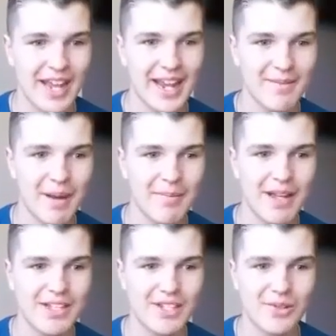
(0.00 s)
and my
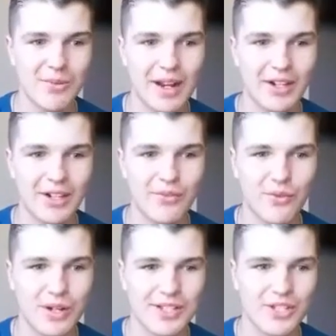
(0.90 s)
best record
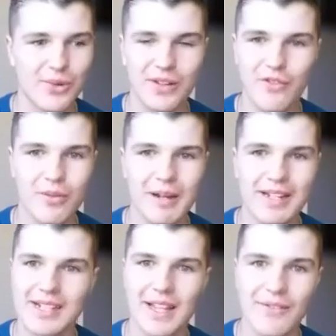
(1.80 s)
was 24
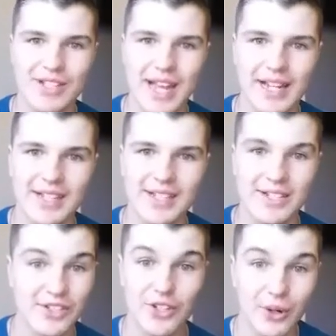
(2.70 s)
minutes 11
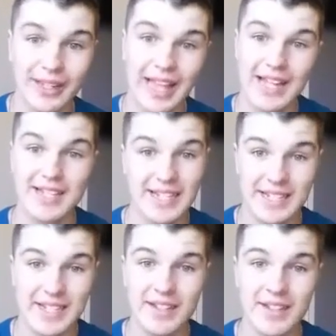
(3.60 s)
seconds during that
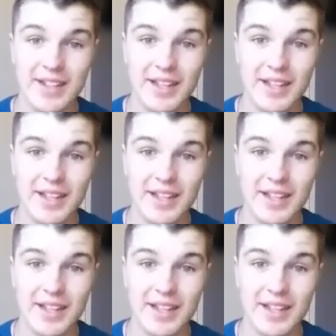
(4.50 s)
season,